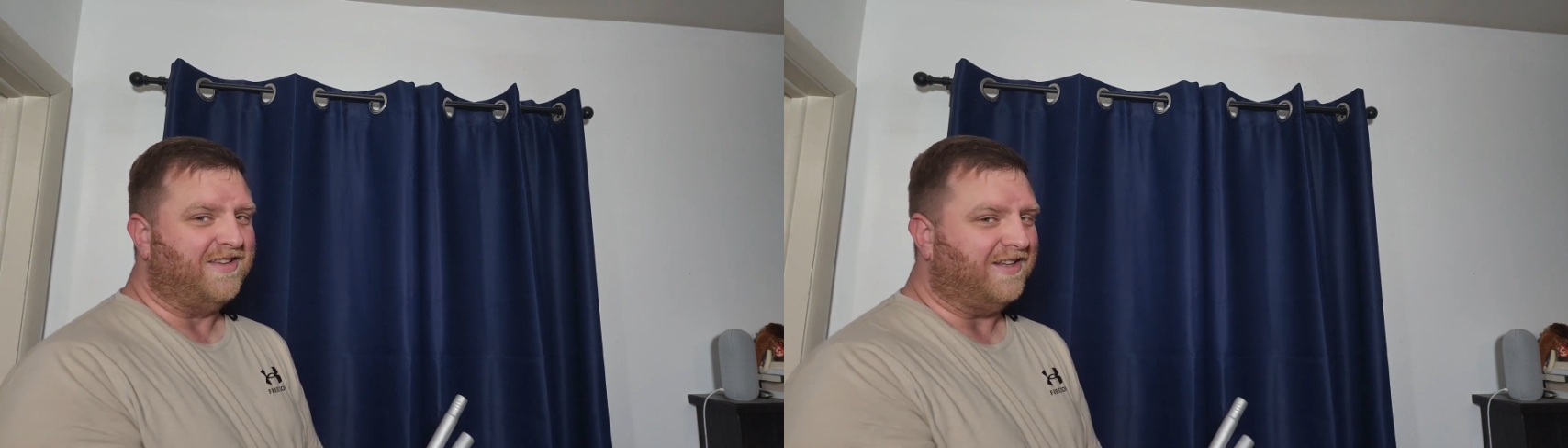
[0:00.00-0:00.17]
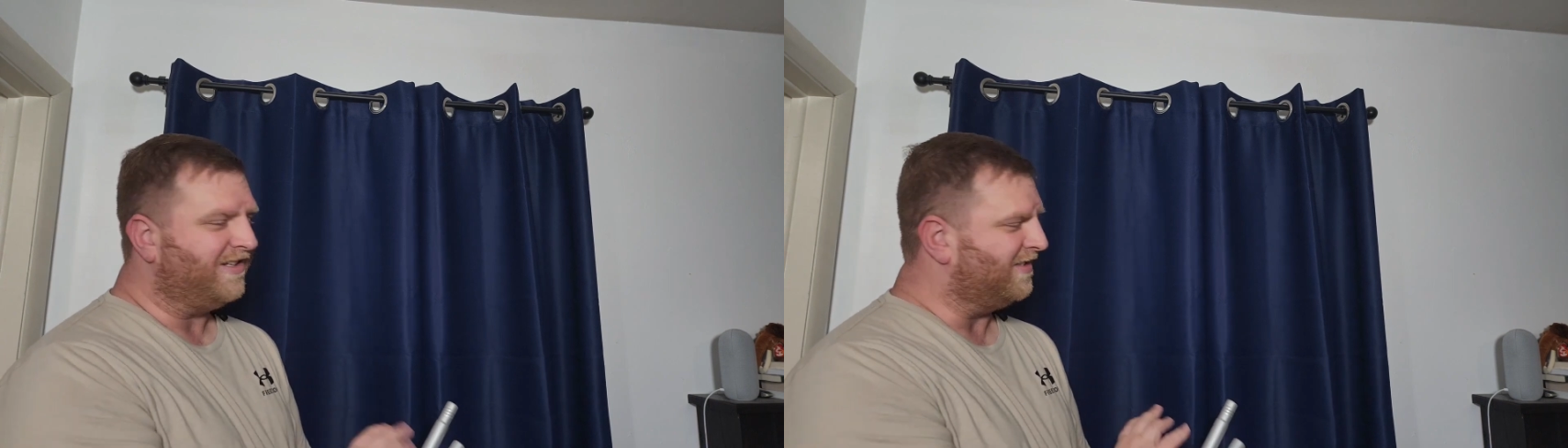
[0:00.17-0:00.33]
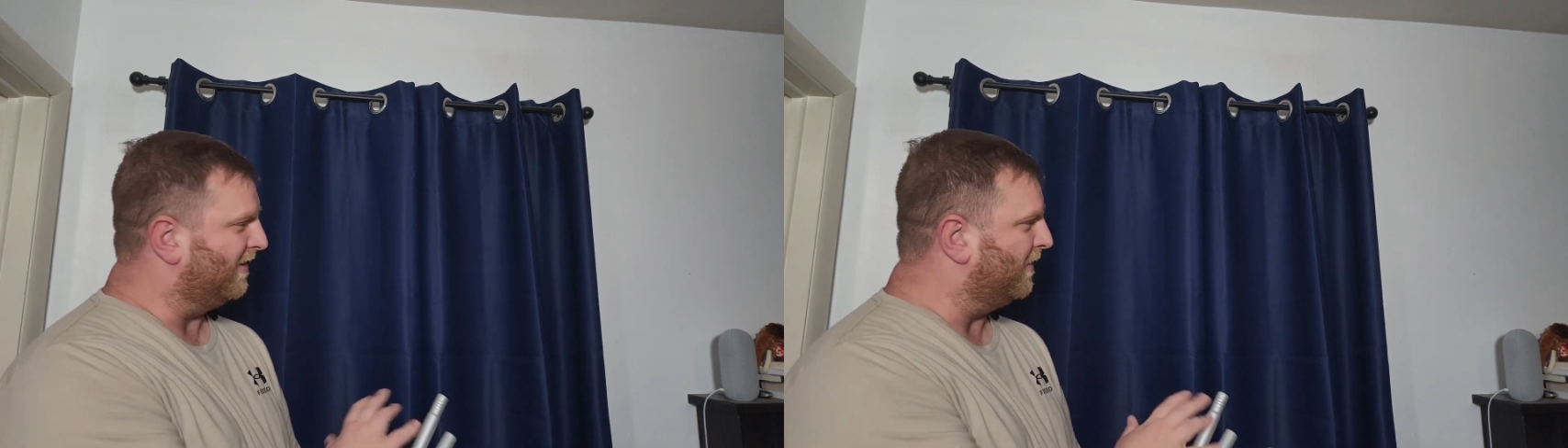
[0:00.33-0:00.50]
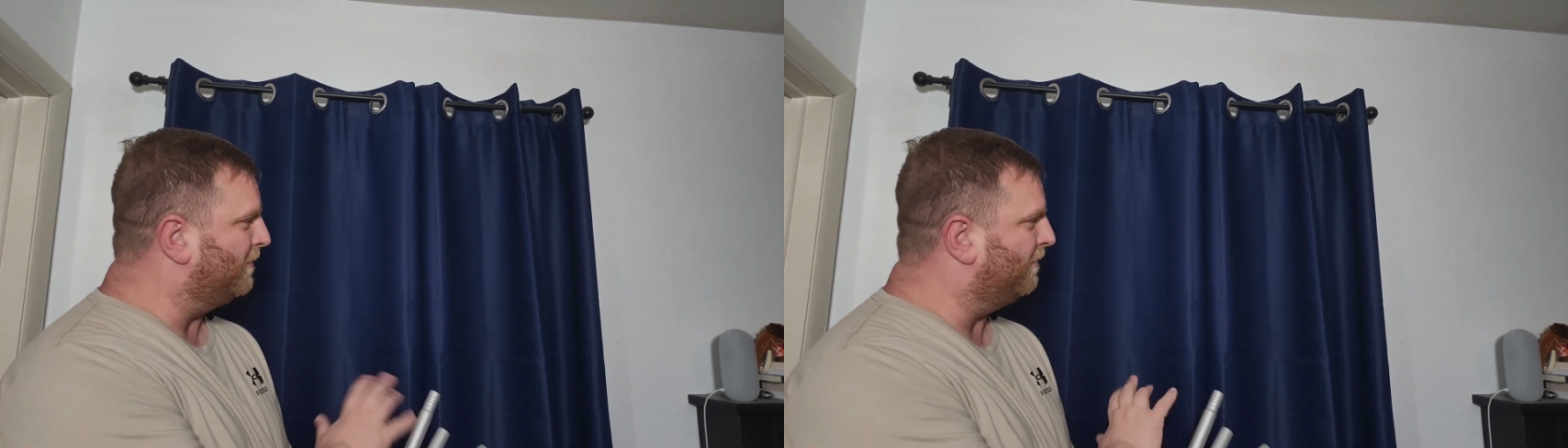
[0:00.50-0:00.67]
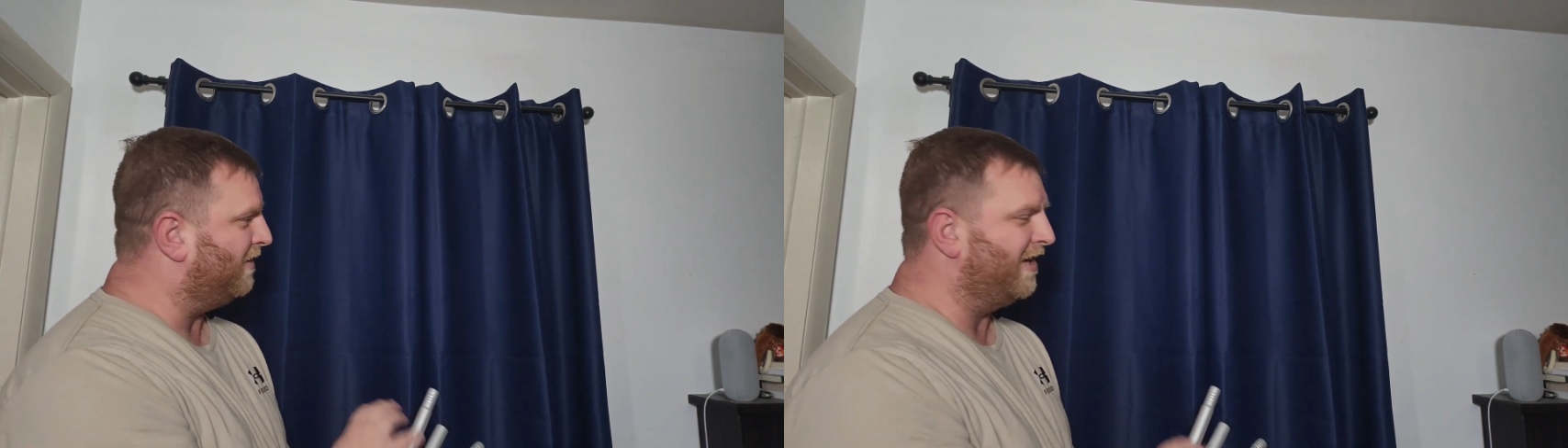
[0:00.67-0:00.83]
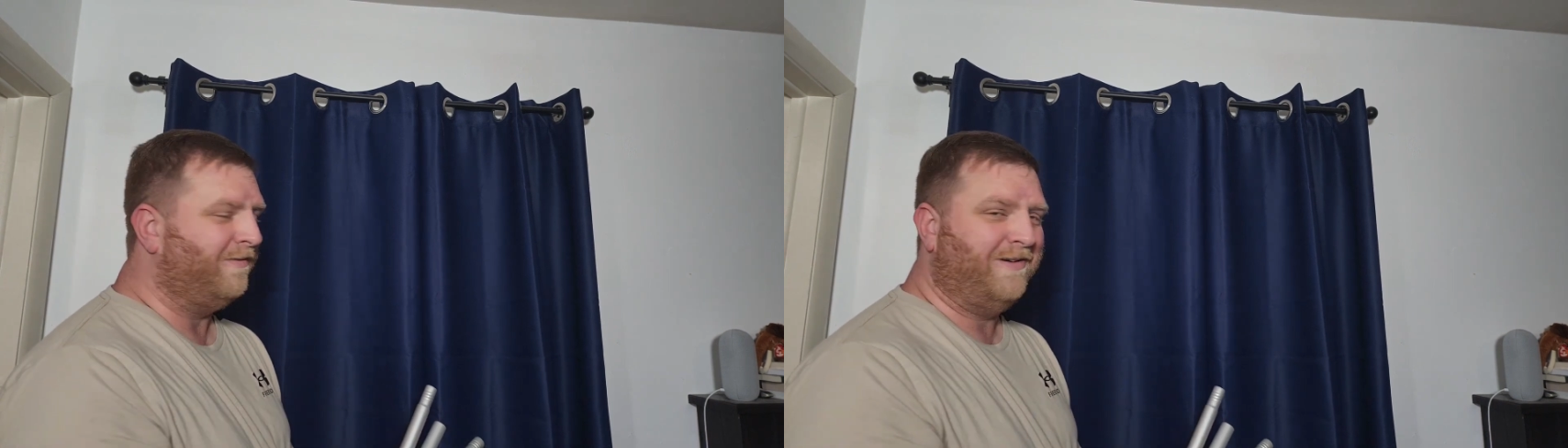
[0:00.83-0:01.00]
They like to
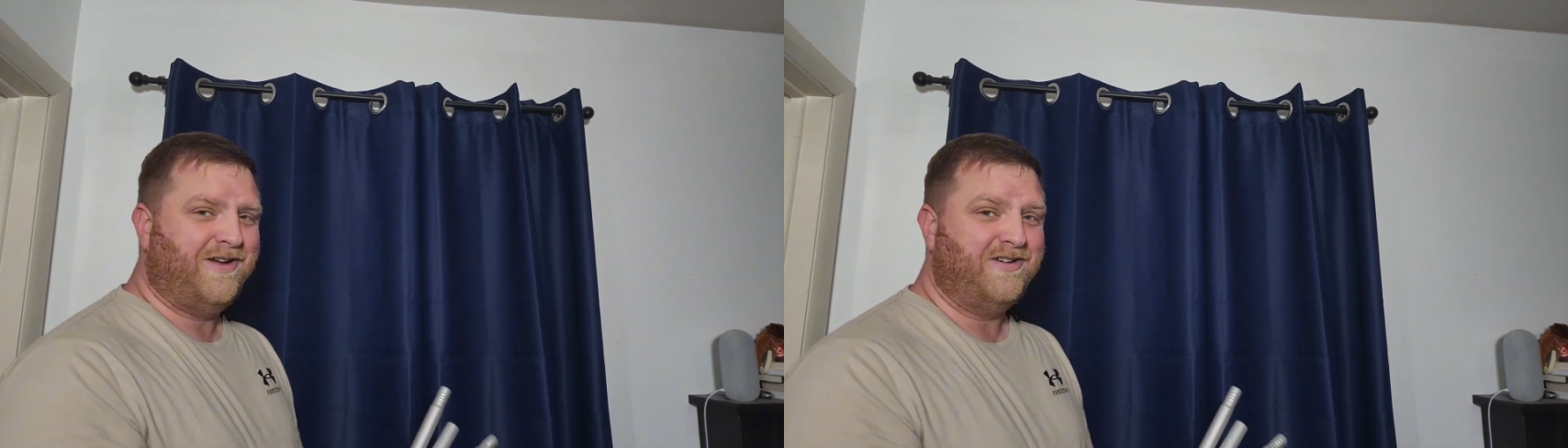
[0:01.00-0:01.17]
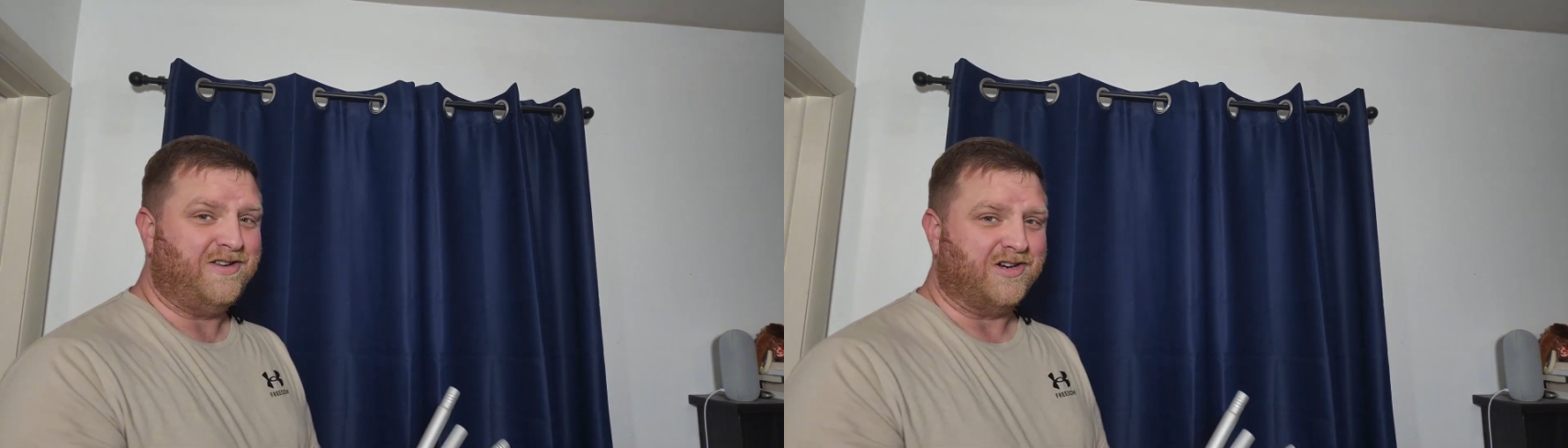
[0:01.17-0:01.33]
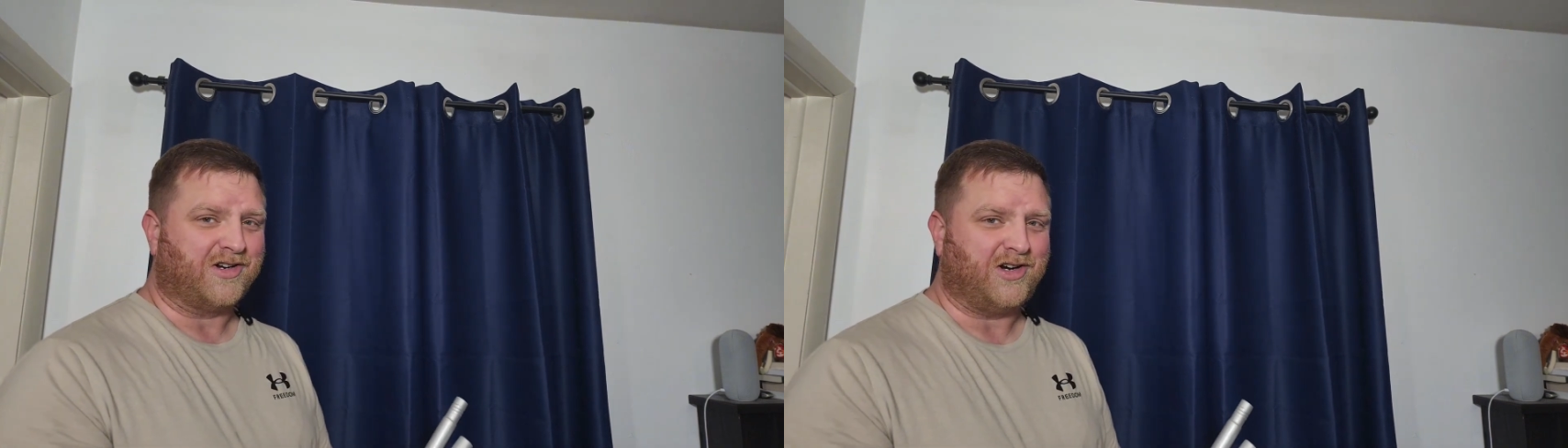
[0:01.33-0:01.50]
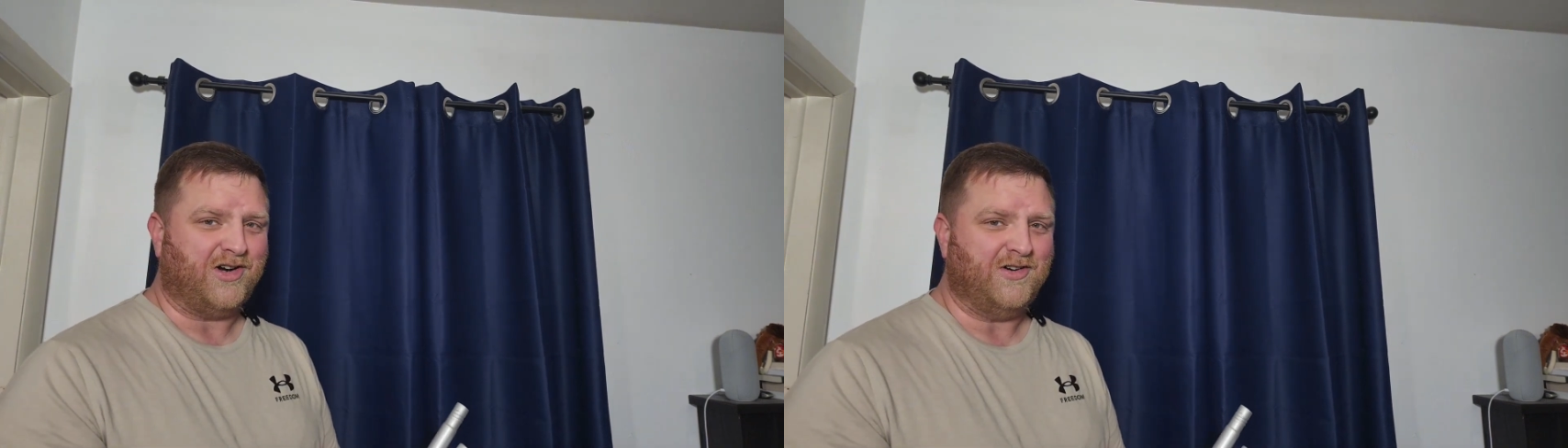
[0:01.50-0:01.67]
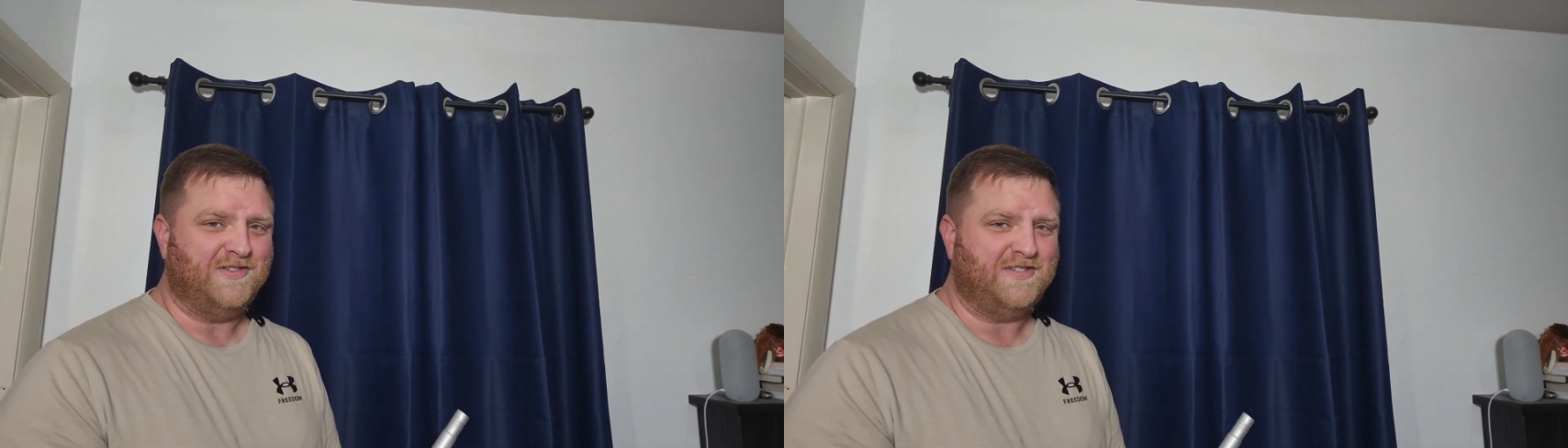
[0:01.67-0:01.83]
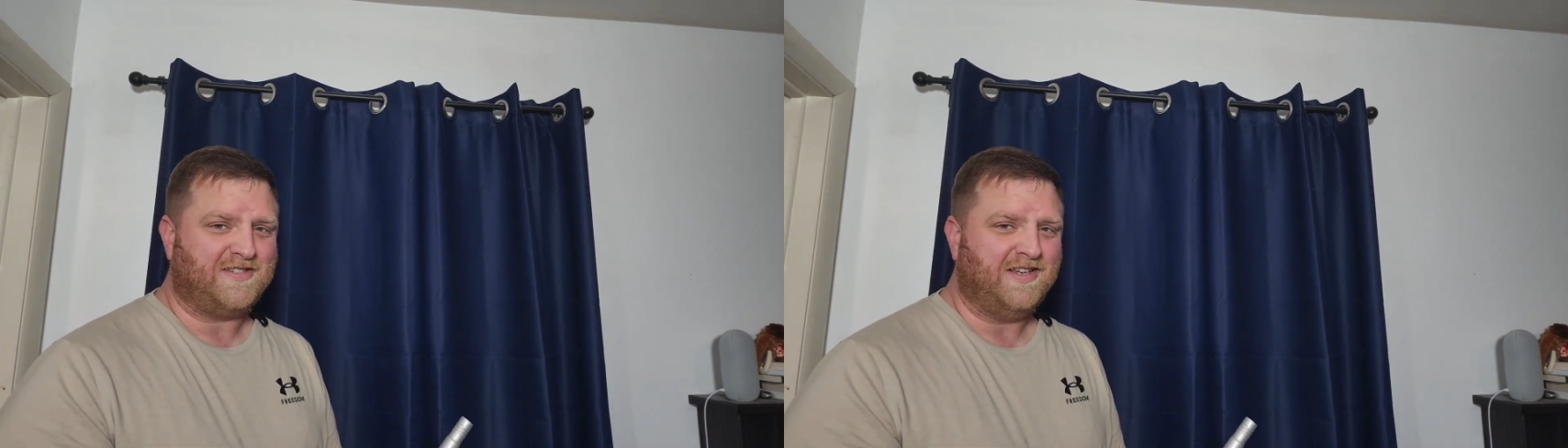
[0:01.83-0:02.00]
play around in your
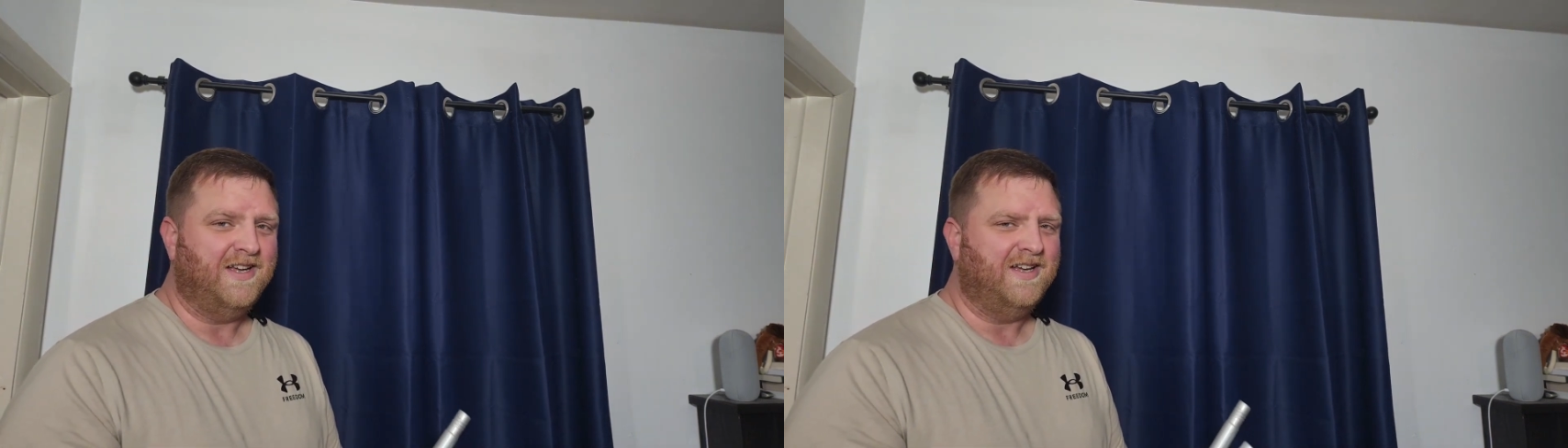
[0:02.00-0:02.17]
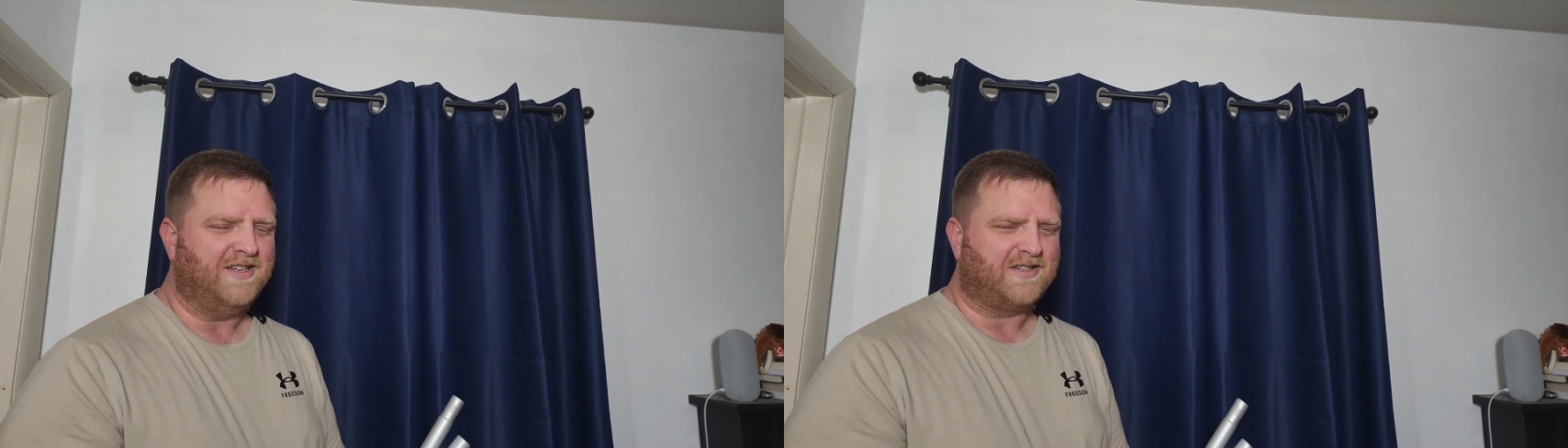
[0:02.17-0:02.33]
curtains